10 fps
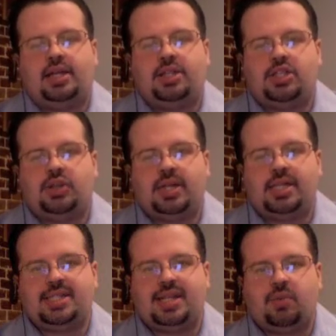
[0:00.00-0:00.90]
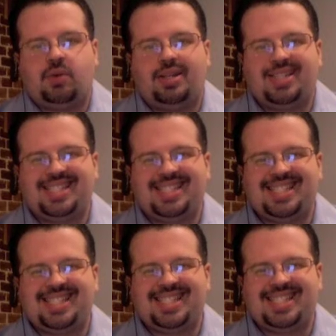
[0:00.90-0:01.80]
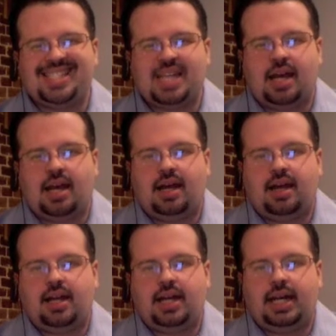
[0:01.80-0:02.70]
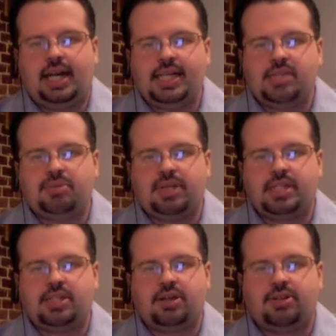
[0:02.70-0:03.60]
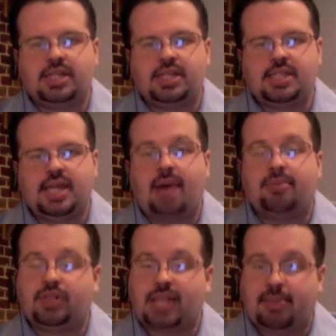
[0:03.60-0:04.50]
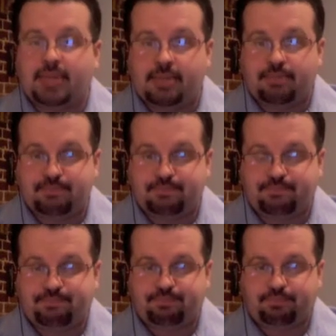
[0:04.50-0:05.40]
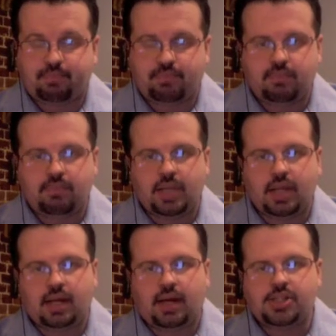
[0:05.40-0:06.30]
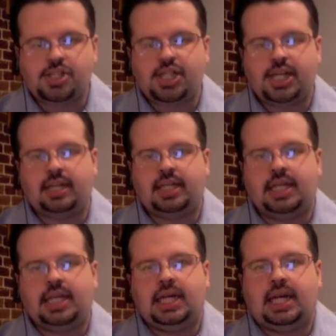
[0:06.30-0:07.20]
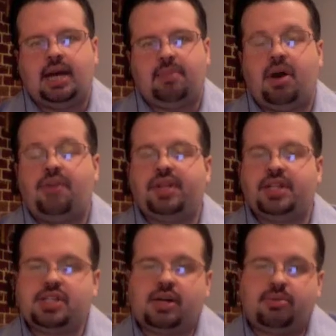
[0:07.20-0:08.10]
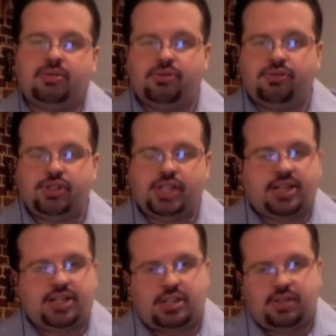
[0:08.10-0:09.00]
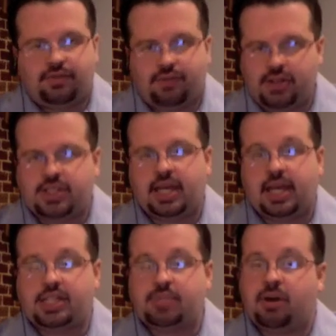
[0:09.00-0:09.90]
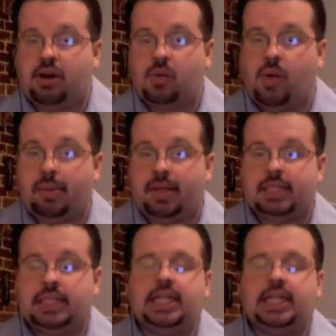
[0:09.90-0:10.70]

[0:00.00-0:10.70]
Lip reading: to an extent where it's, let's put it into context here, Abu Dhabi last year. Perfect example, Jensen fighting against Mark Webber